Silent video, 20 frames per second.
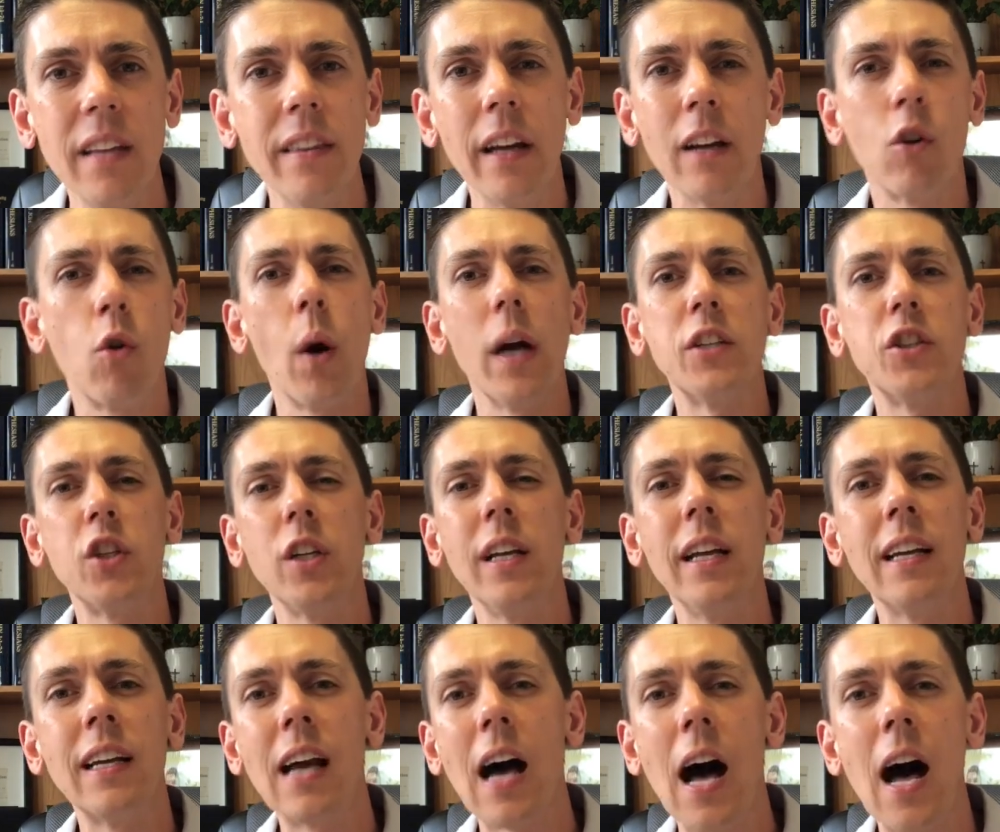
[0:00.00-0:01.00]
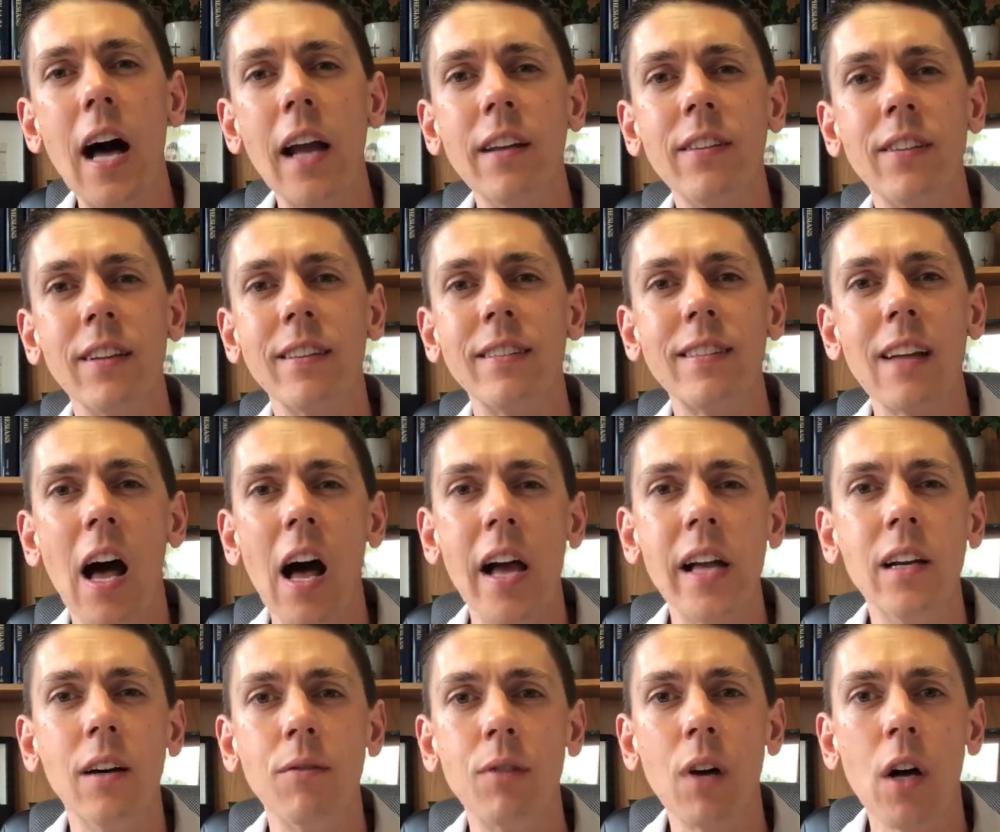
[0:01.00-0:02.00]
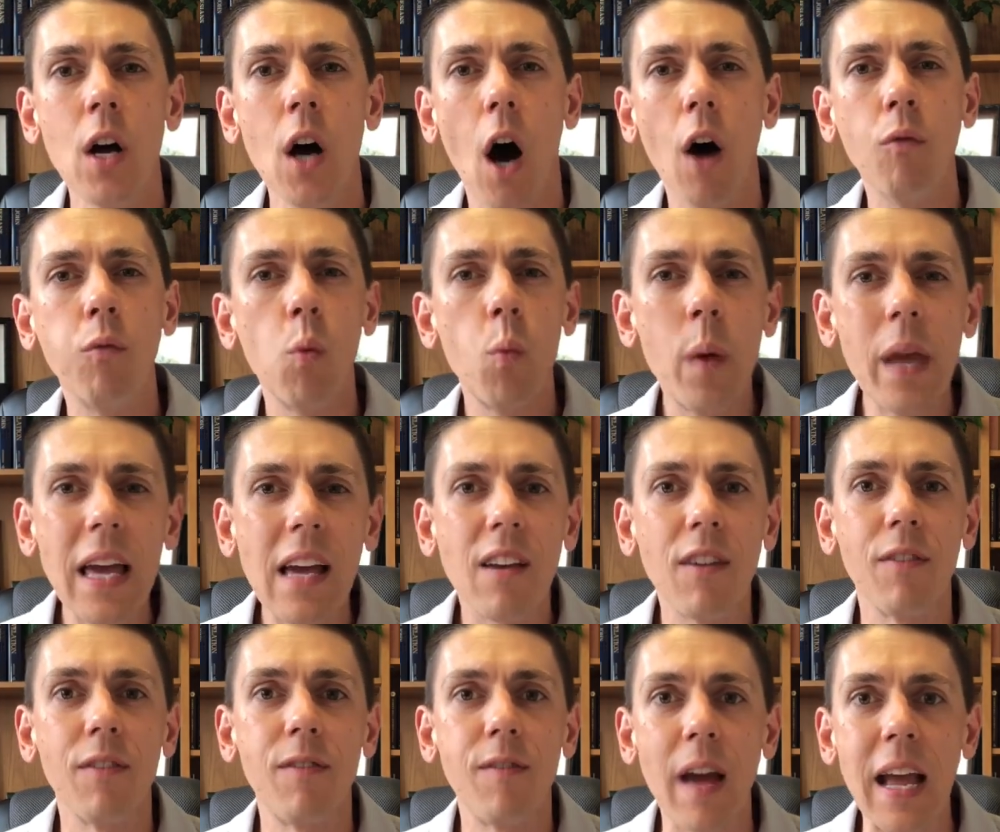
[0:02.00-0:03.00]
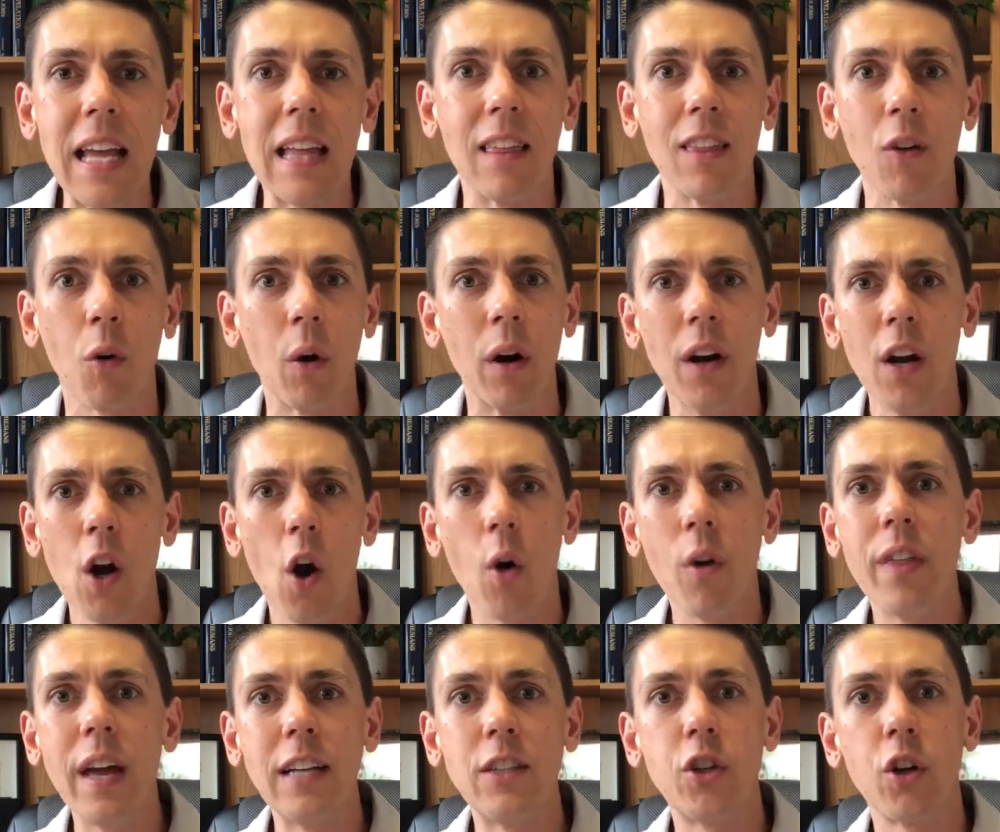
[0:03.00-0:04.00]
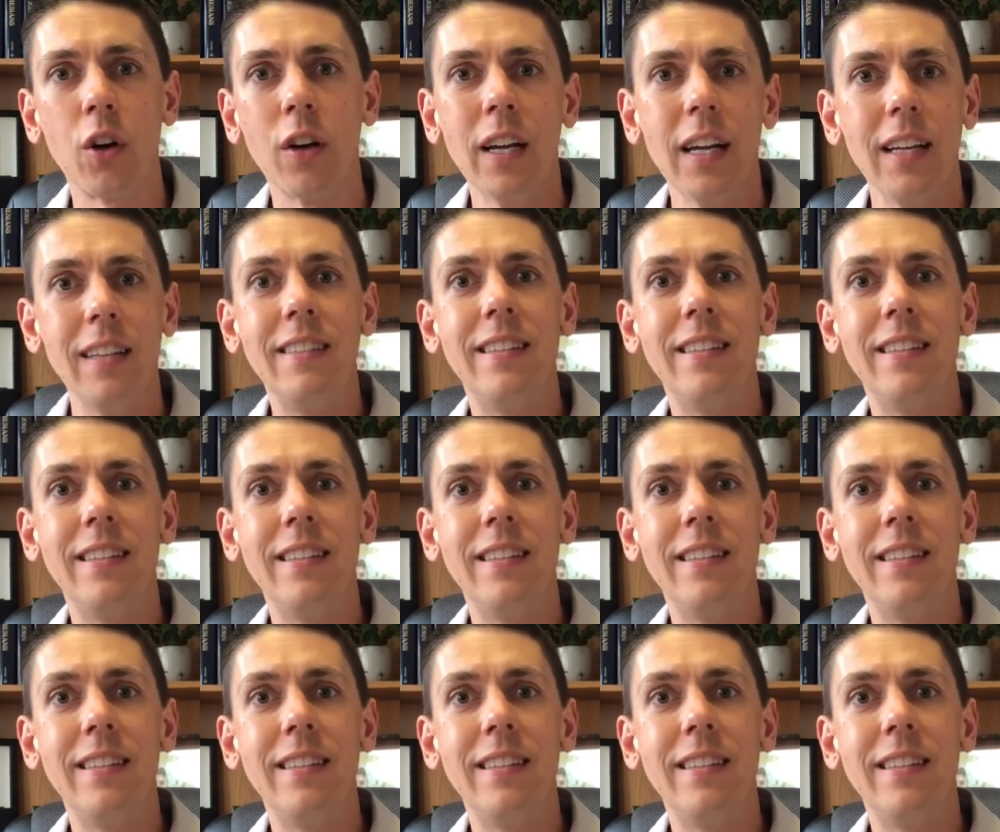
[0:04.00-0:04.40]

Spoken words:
that questioning God is a sign of weak faith or that you're